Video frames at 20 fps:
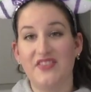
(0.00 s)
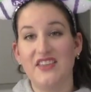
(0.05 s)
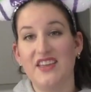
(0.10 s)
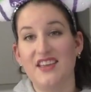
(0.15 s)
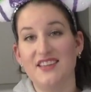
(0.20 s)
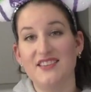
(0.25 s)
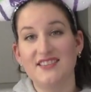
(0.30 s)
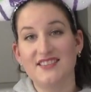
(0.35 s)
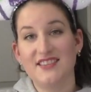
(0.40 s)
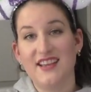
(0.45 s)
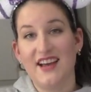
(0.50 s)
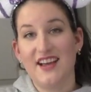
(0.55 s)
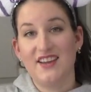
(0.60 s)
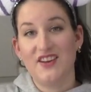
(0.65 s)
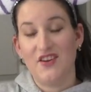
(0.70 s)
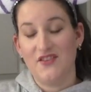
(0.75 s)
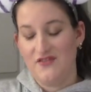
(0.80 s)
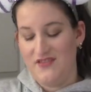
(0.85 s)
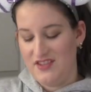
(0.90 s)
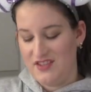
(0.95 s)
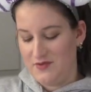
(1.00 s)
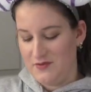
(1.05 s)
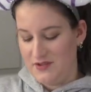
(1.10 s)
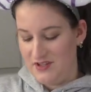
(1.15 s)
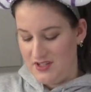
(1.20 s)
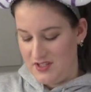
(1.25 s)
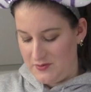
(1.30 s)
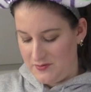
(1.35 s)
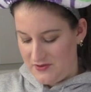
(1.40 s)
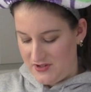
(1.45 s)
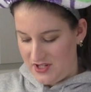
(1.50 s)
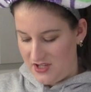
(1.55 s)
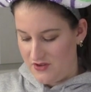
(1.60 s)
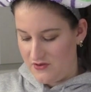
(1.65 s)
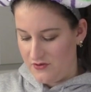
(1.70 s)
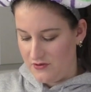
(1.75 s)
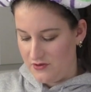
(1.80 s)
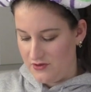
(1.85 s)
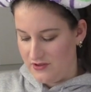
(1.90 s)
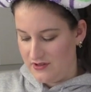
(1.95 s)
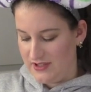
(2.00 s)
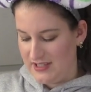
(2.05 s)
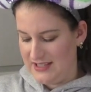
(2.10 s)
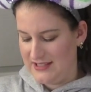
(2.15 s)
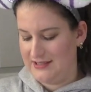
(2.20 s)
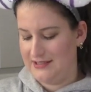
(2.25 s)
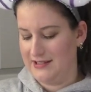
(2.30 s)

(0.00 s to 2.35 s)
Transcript: The inside of this one is pretty cool.